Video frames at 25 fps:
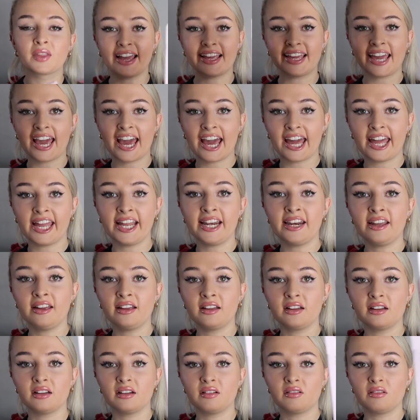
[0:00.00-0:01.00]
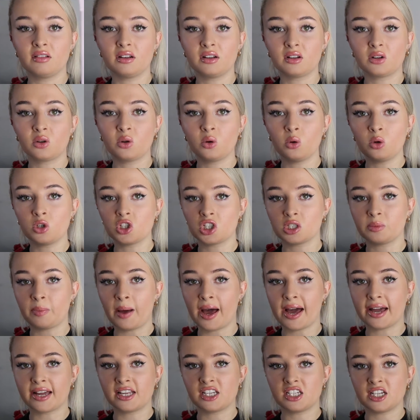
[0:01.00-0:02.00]
Again, gorgeous
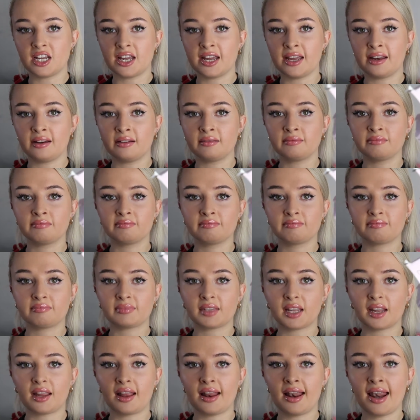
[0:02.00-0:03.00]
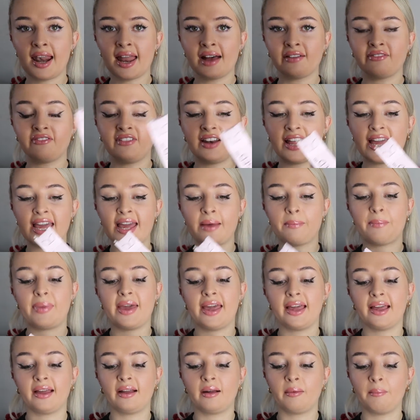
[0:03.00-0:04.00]
packaging, lovely
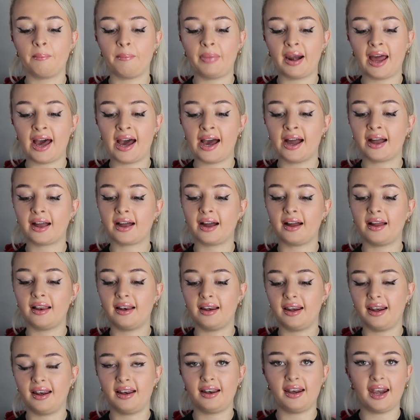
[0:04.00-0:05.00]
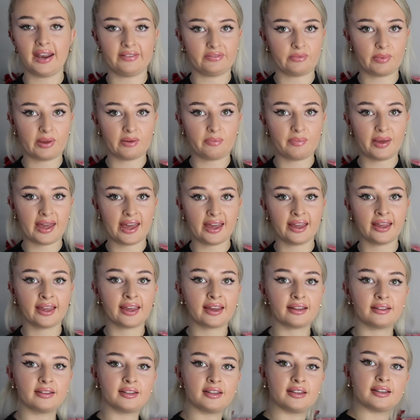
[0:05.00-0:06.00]
pink and black. Love a bit of
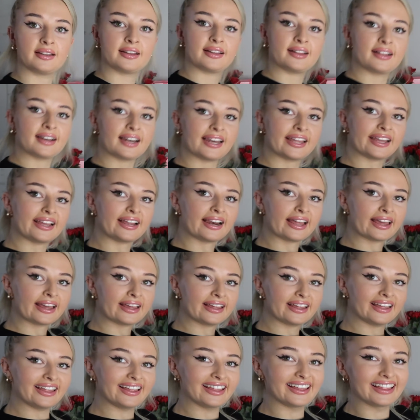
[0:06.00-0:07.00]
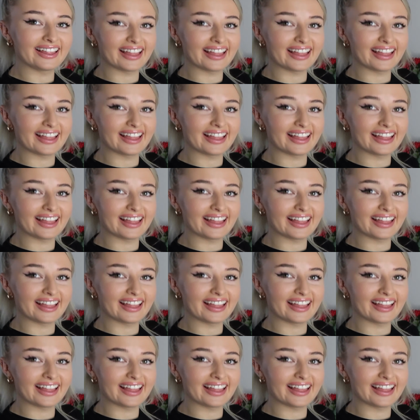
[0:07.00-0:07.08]
pink, clearly.